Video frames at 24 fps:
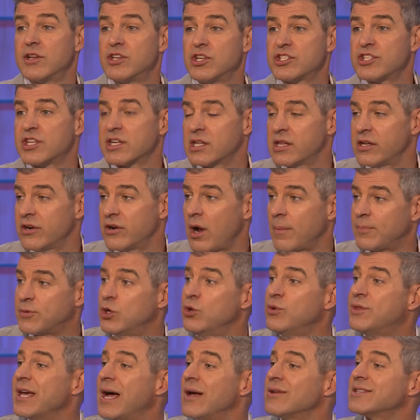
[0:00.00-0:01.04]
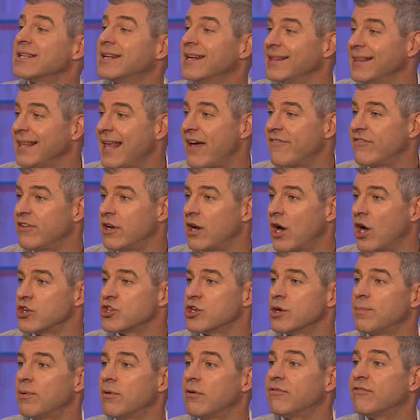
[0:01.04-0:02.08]
But just to clear up, 2011,
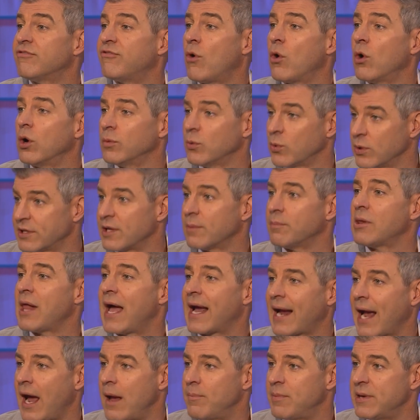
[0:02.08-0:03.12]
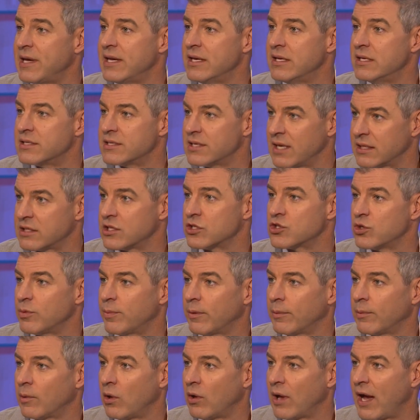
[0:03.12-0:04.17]
Usher performed with the Black Eyed Peas at the Super Bowl.